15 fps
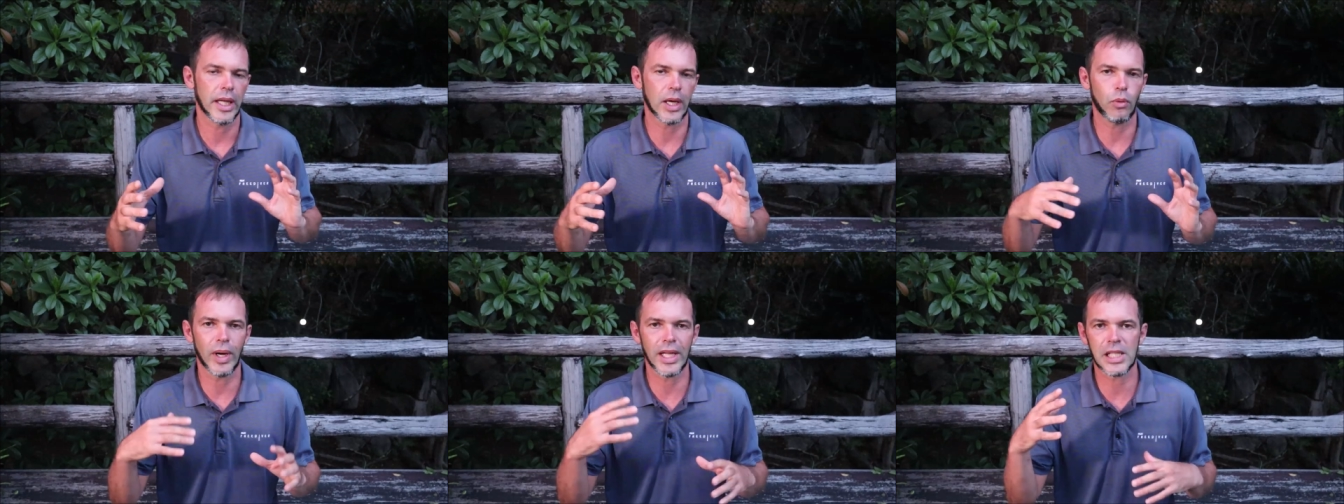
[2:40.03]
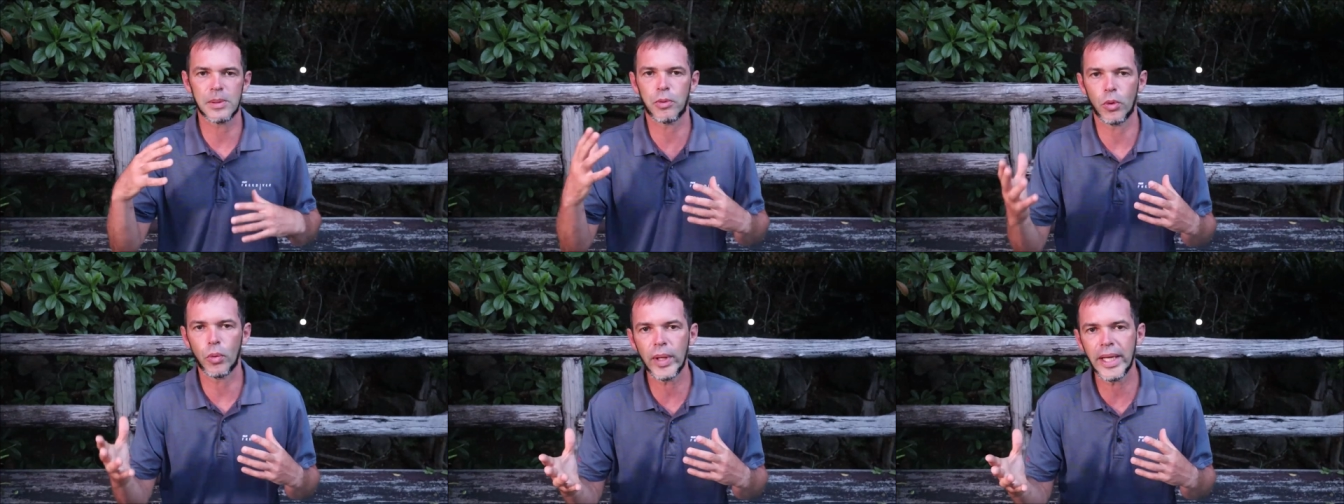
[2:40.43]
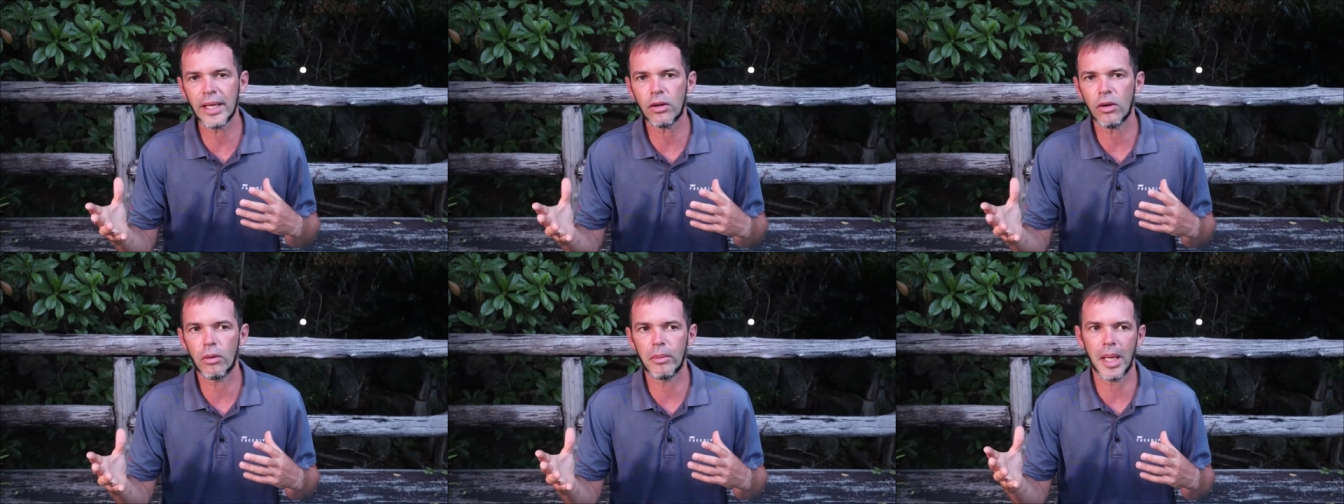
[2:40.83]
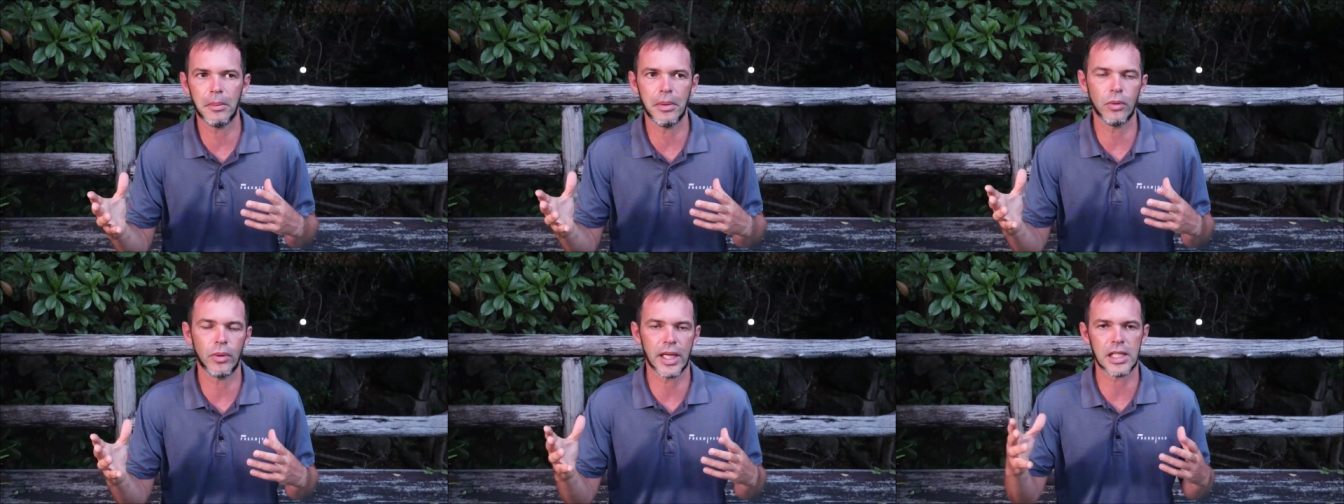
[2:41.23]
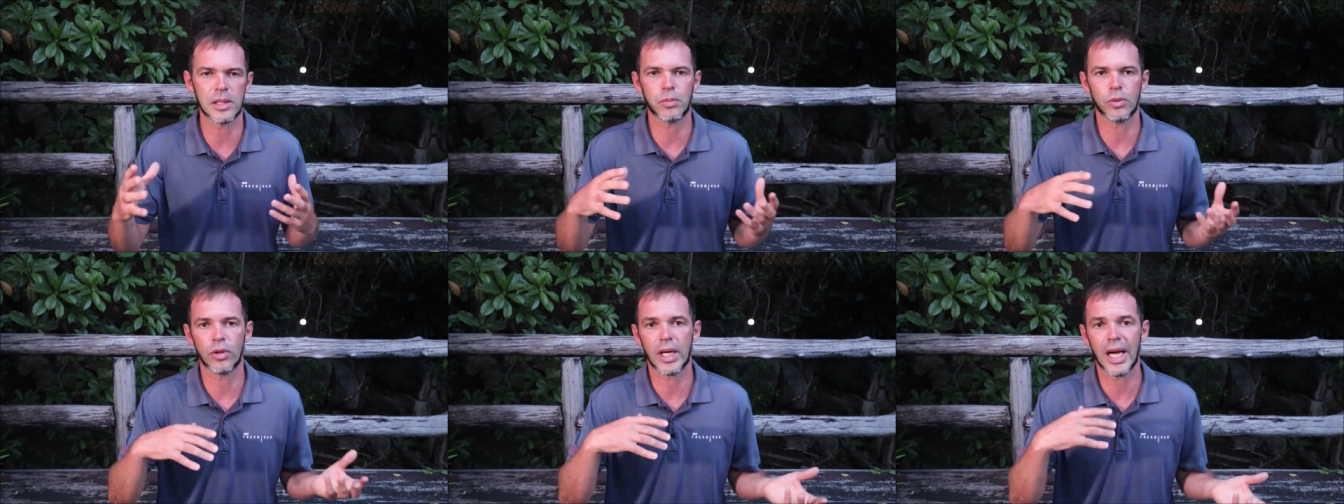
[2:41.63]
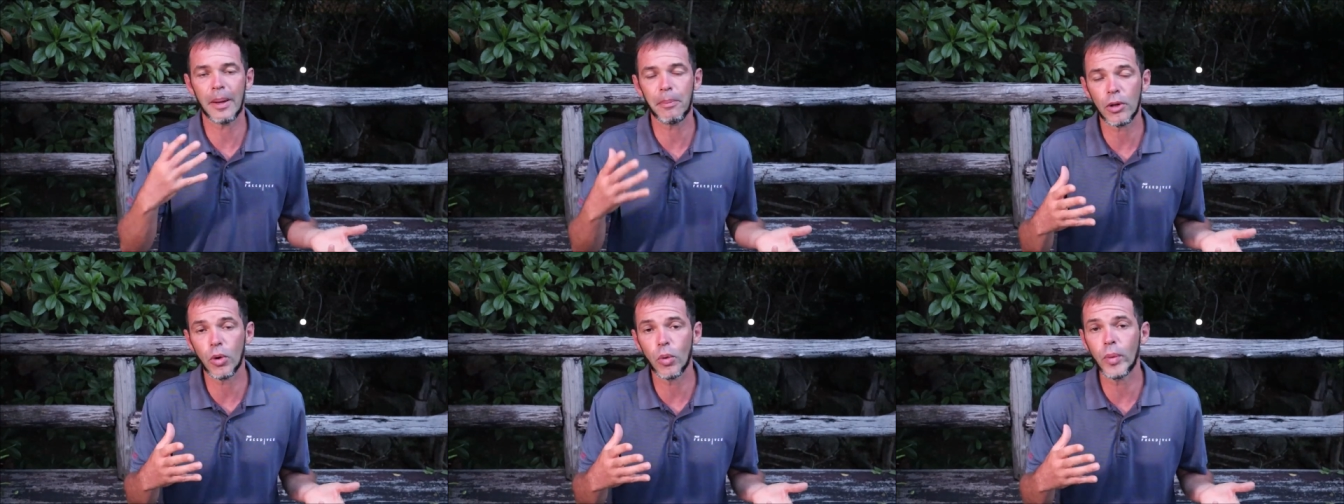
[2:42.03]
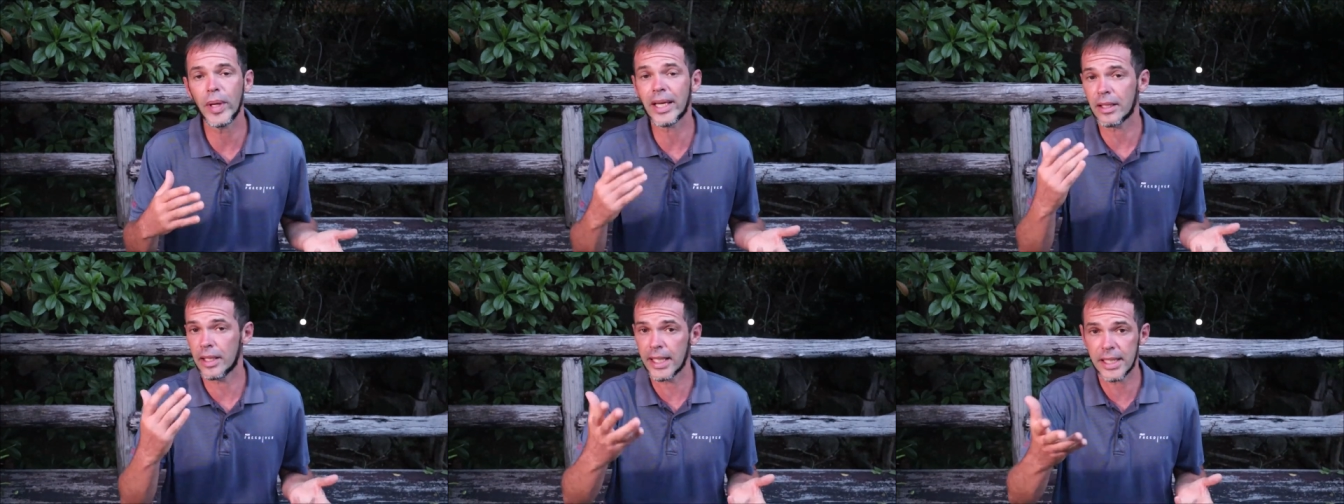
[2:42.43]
like once per week, or maybe once per couple of weeks.